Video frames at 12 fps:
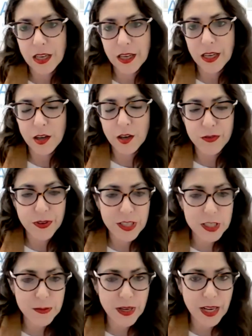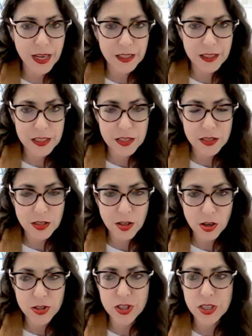of Hezbollah in this
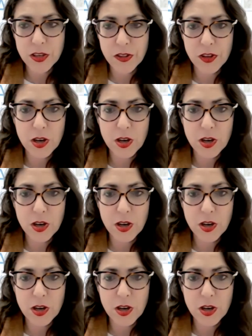launching,